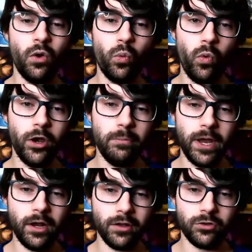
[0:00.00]
1
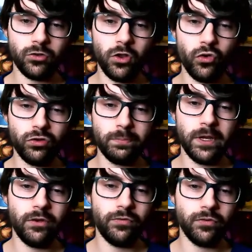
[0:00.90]
mana slow
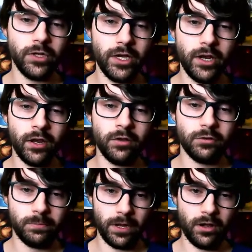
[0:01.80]
speed fleeting
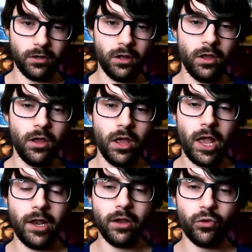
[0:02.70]
spell,
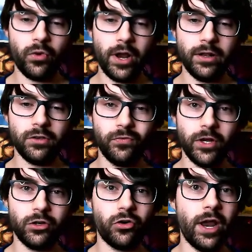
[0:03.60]
and it grants
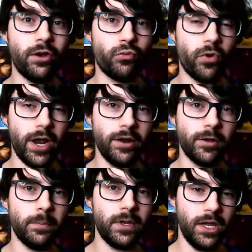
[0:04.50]
Viktor a
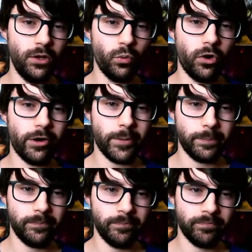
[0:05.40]
random keyword.
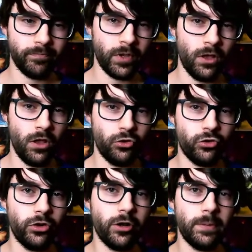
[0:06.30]
So
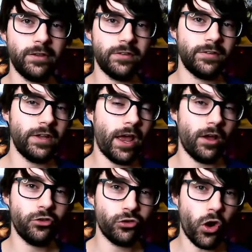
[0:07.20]
you're going to be
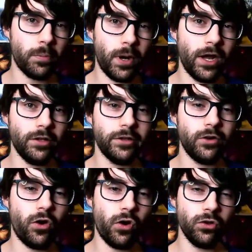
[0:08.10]
stockpiling
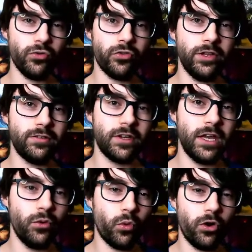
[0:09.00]
all of these
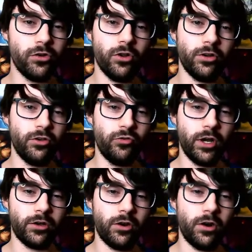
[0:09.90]
keywords onto
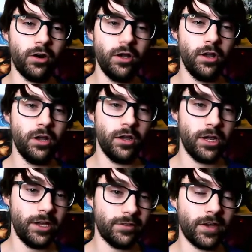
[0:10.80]
Viktor.
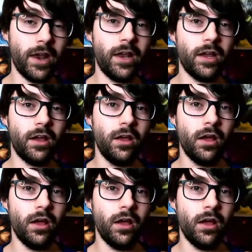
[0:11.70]
He's getting